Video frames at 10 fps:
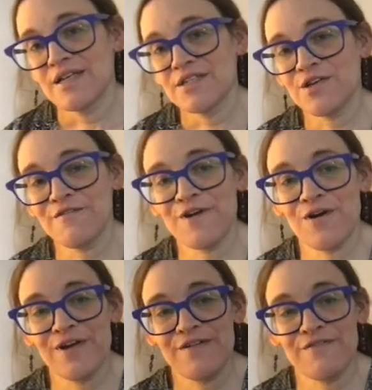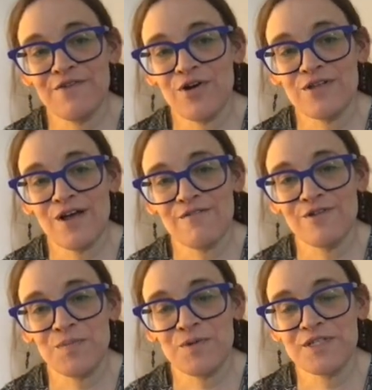So very, very
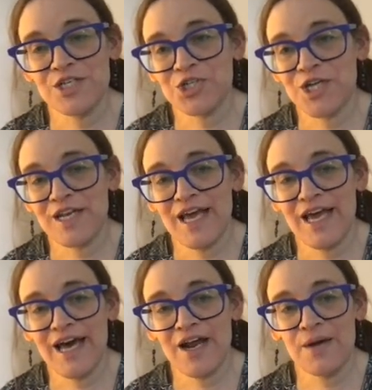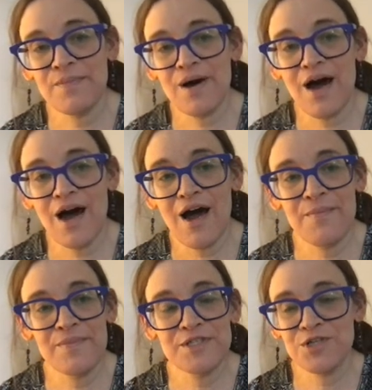lovely position, and
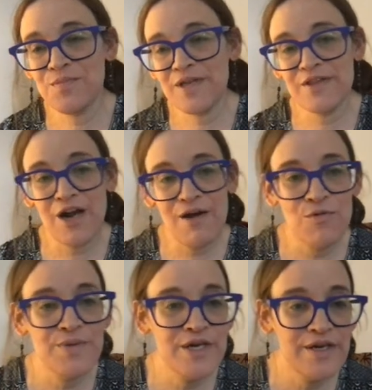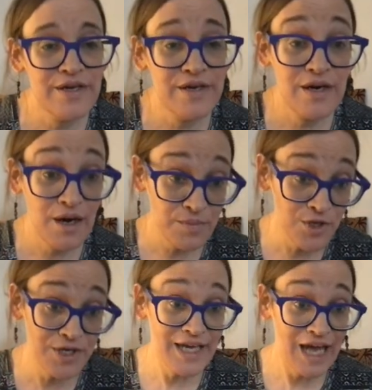I'm assuming that I will be
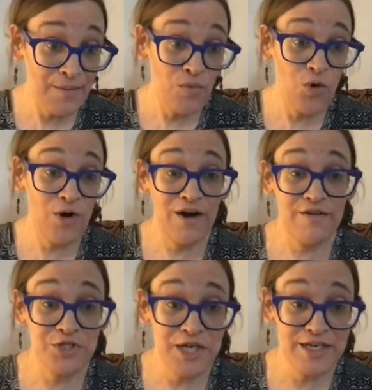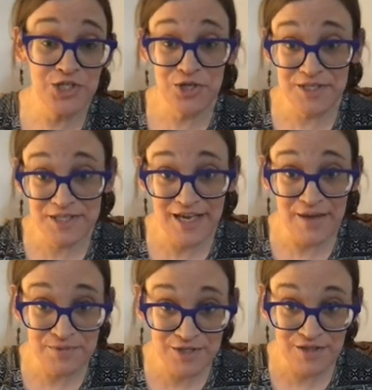looking at more of Xie Jun's
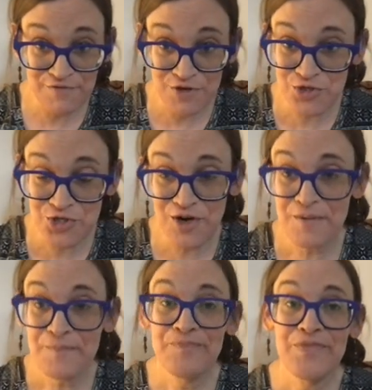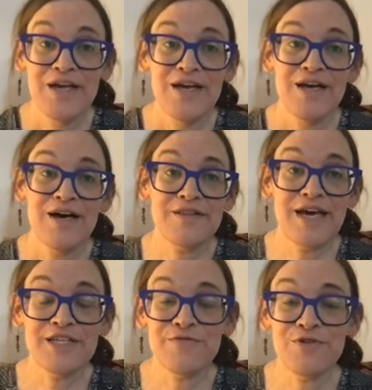games in the future.
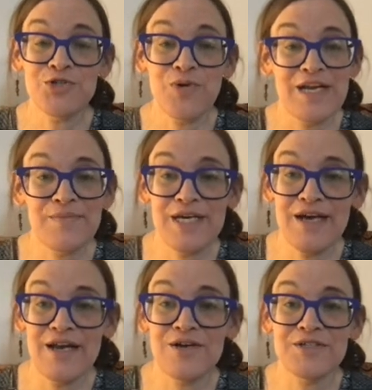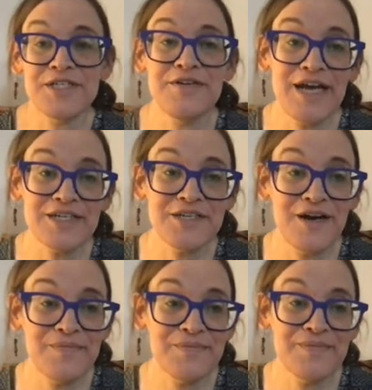Thanks for joining me, and I'll see you next
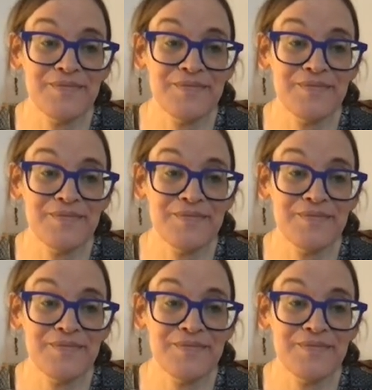time.